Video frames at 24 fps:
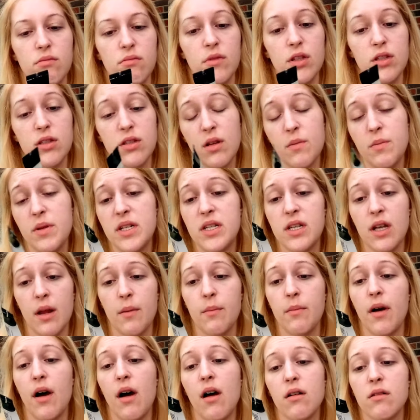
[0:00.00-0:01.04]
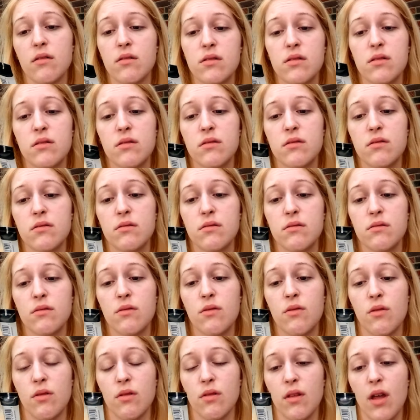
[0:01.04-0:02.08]
This could be $10
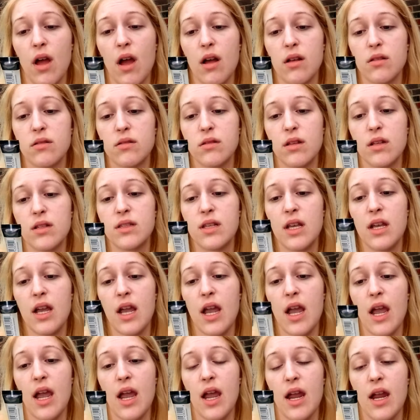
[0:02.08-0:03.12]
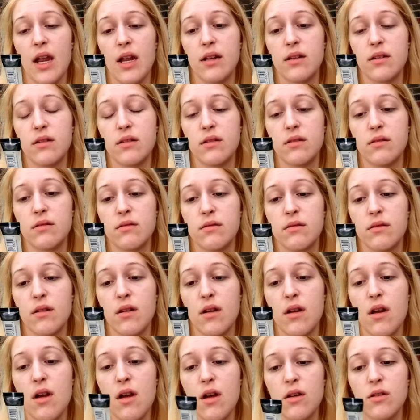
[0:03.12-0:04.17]
or less. Let's say 8.
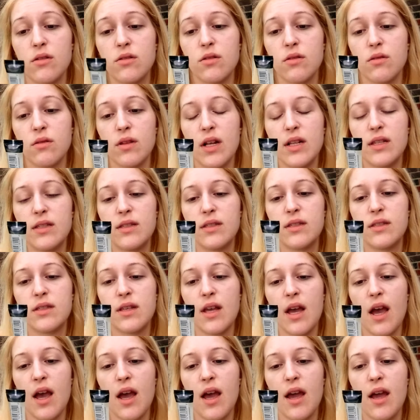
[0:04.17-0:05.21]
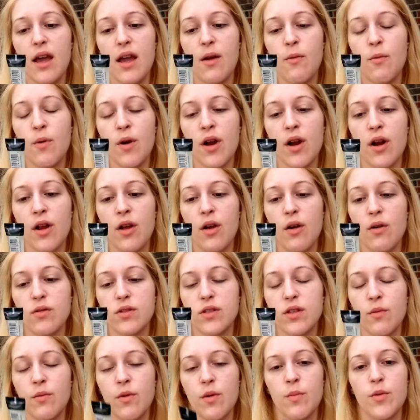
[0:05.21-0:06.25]
So let's say we're gonna go
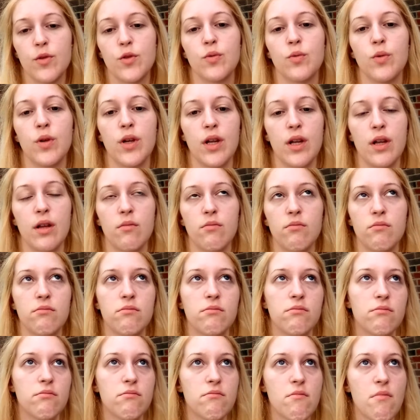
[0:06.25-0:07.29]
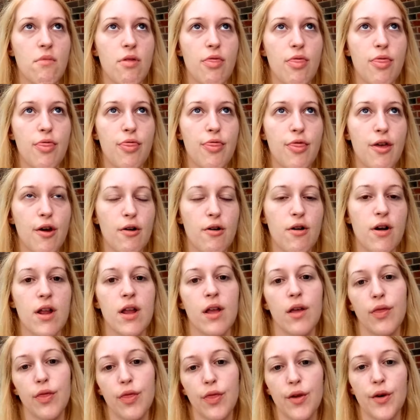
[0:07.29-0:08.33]
somewhere between
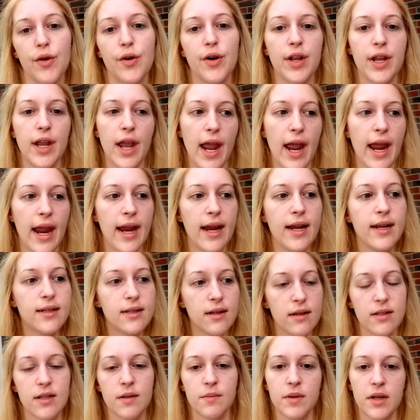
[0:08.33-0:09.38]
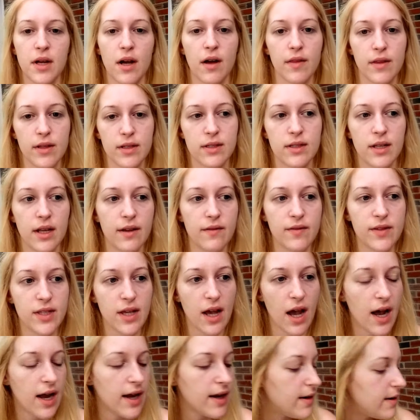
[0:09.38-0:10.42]
30 and 38 to be on the safe
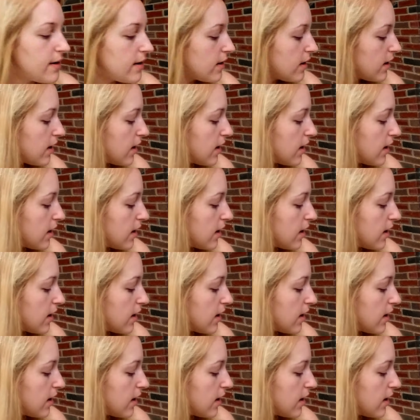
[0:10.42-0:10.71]
side.